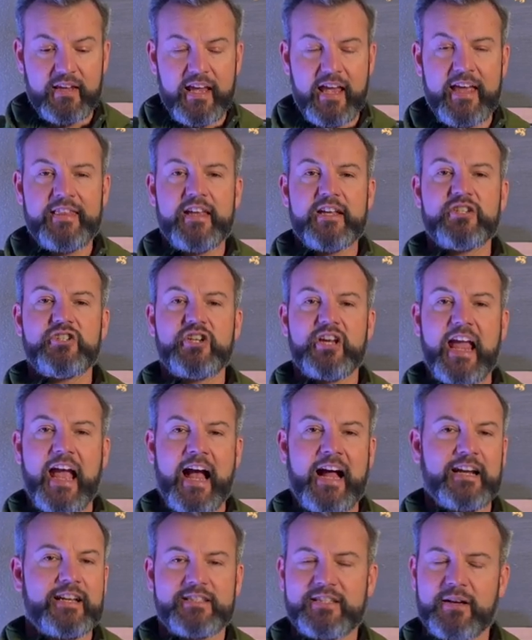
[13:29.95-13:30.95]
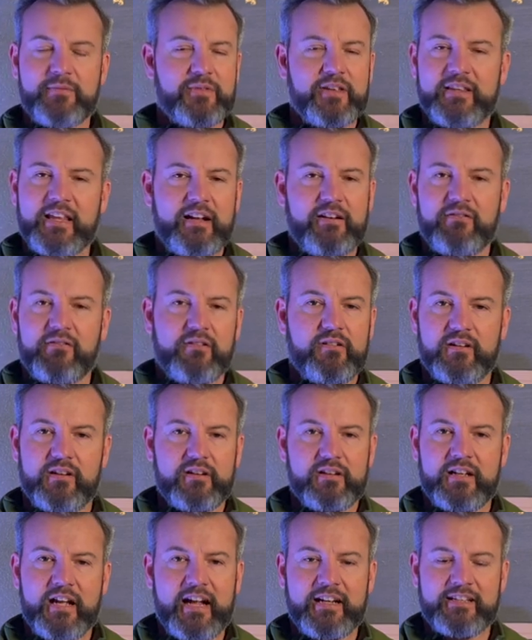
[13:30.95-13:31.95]
And then she added something that
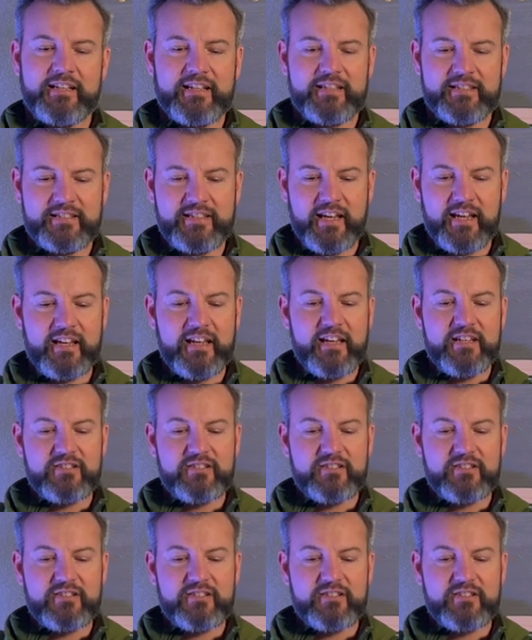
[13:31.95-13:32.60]
God didn't say.